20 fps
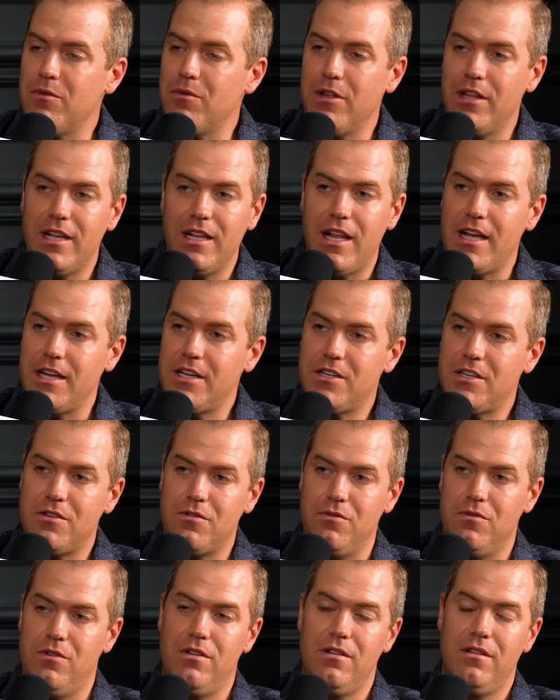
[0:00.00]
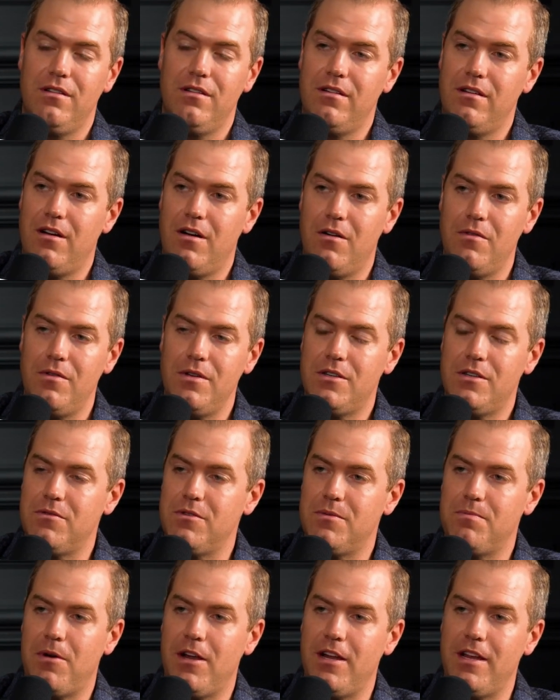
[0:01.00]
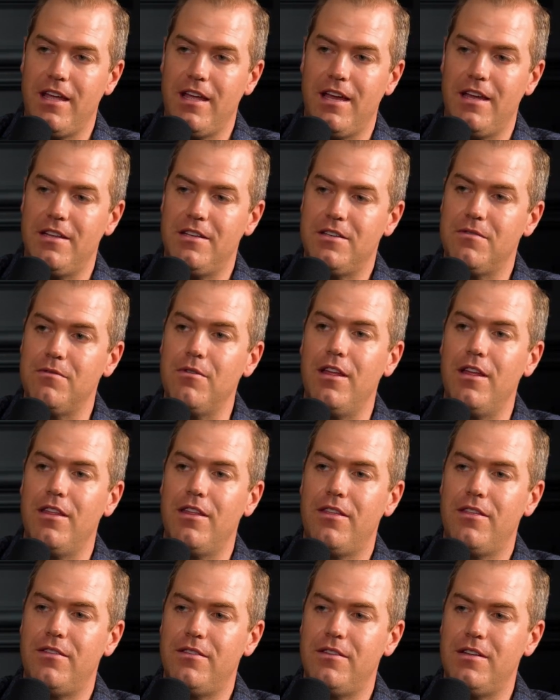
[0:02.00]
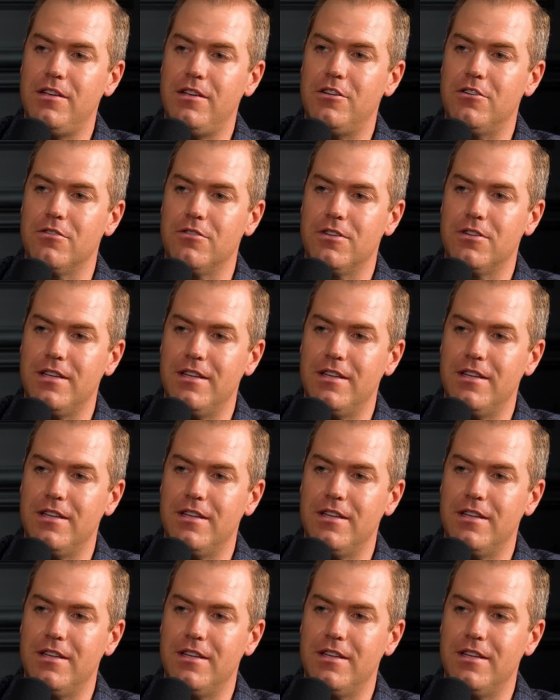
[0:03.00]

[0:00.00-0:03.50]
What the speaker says: really liked school, always was butting heads with teachers